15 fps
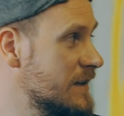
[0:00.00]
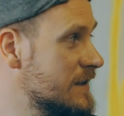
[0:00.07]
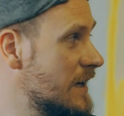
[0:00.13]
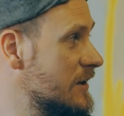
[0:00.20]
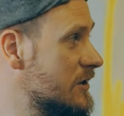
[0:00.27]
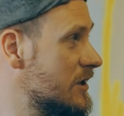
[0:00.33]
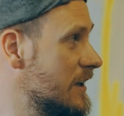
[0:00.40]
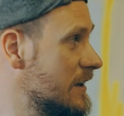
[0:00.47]

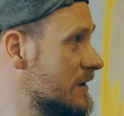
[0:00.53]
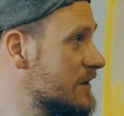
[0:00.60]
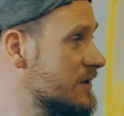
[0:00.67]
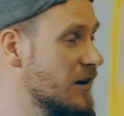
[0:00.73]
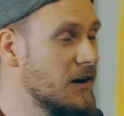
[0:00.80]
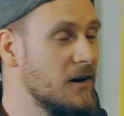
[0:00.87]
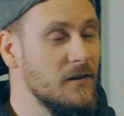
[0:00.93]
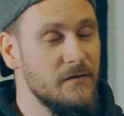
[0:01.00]
essentially the
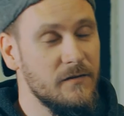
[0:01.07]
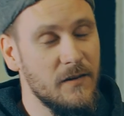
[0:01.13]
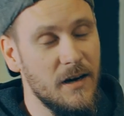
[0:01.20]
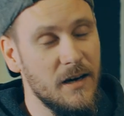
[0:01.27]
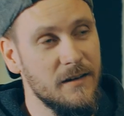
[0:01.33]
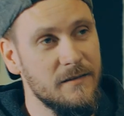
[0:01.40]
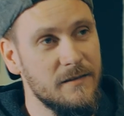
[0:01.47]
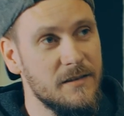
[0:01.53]
start of
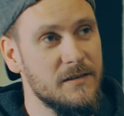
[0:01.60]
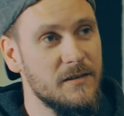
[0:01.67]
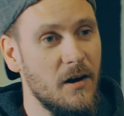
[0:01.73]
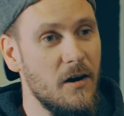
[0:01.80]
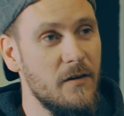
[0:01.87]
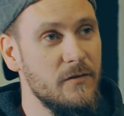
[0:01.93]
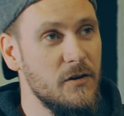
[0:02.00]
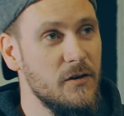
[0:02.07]

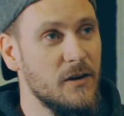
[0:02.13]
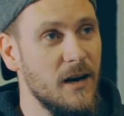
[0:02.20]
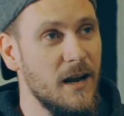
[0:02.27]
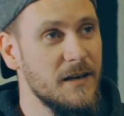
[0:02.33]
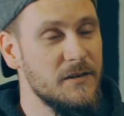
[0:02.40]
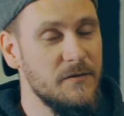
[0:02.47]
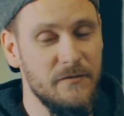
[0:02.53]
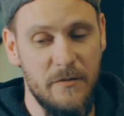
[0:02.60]
a new
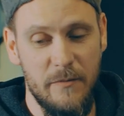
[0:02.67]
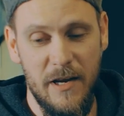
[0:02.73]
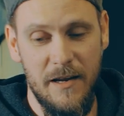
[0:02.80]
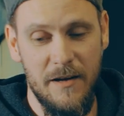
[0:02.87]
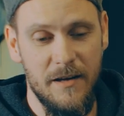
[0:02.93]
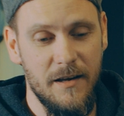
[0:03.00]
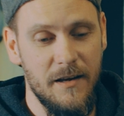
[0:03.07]
collection for me.